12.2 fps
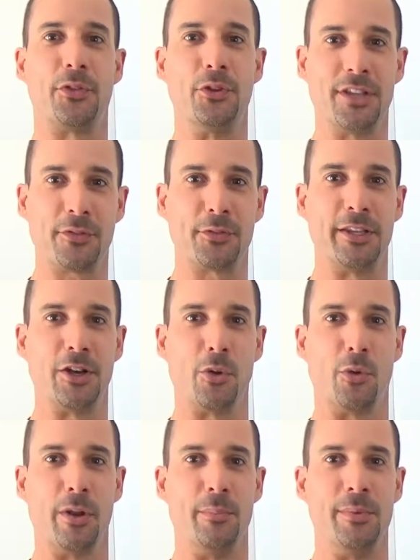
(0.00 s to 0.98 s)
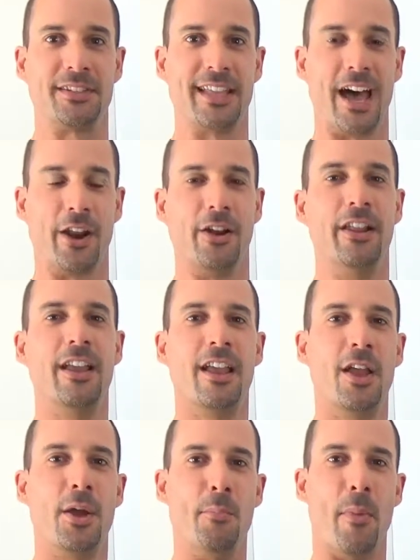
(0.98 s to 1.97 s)
that you definitely don't want to miss out on.
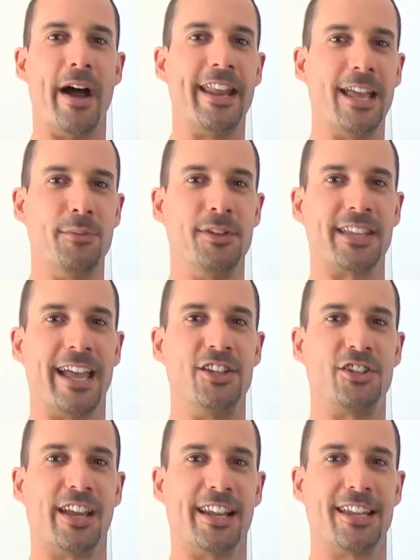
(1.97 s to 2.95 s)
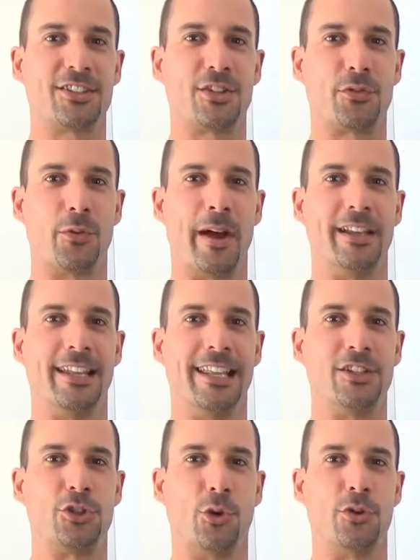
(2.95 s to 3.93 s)
My name is AJ Lester from
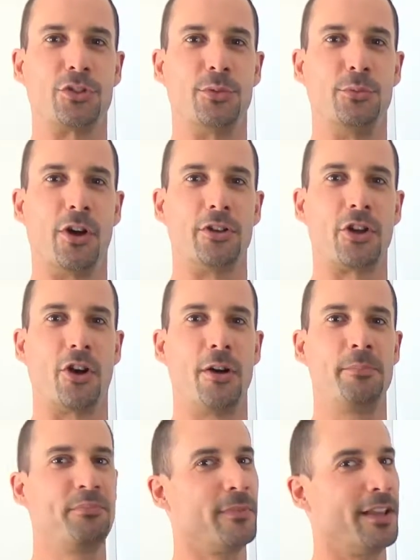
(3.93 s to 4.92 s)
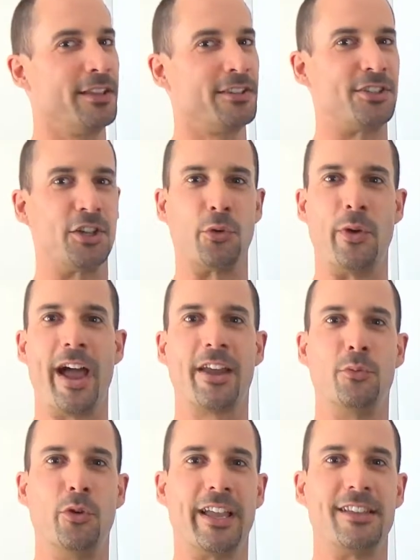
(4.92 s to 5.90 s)
UnleashAwesome.com. Stick around
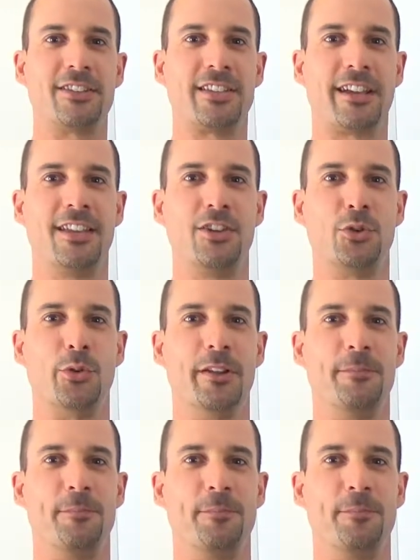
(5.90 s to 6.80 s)
and we'll get stuck into it.